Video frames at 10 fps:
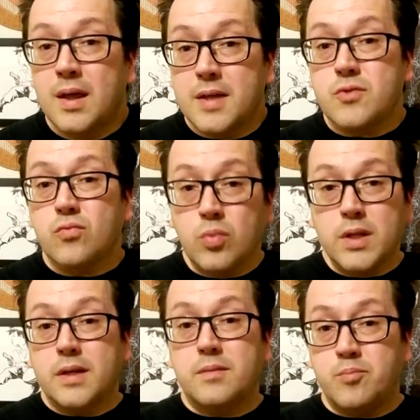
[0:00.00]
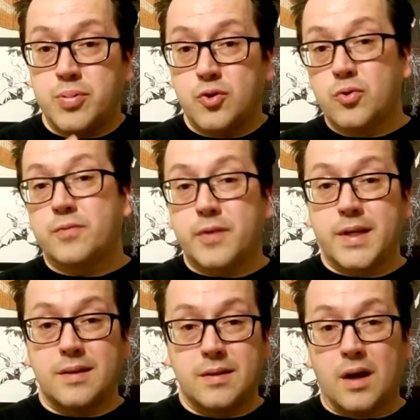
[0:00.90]
That's a really
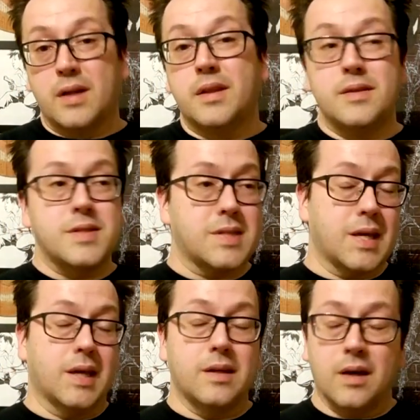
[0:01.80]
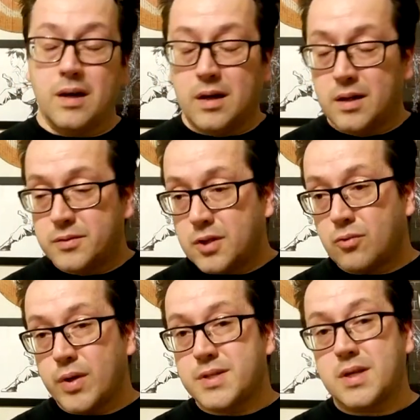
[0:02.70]
beautifully done scene. Doug
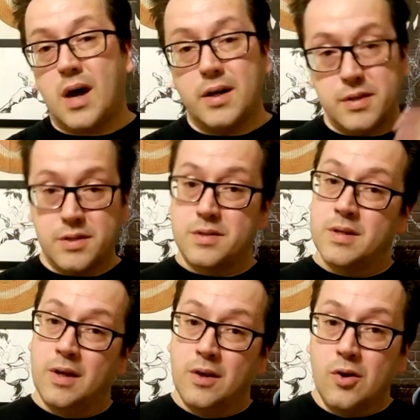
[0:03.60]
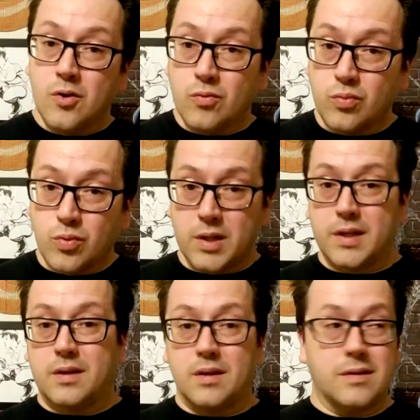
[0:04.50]
Ray Scott is
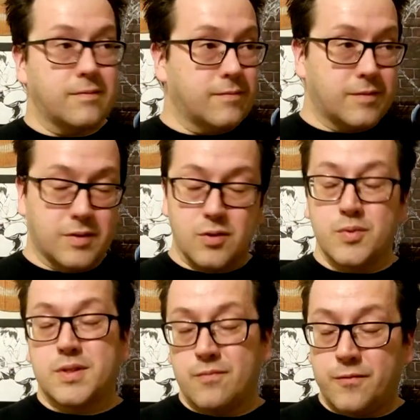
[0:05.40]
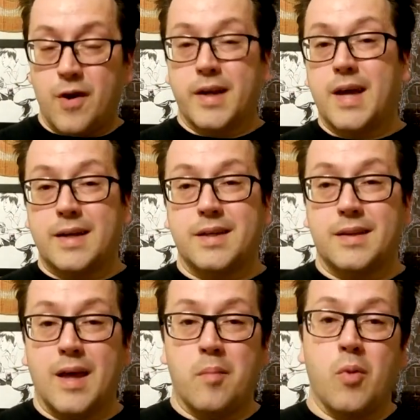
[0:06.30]
really doing some fine acting in
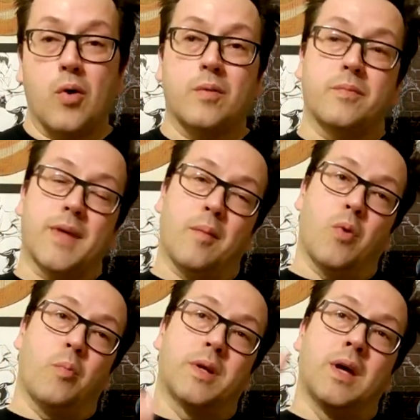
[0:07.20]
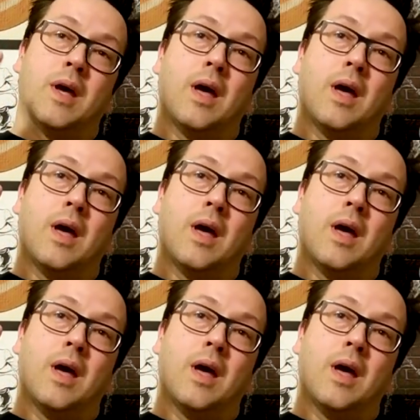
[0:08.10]
that moment.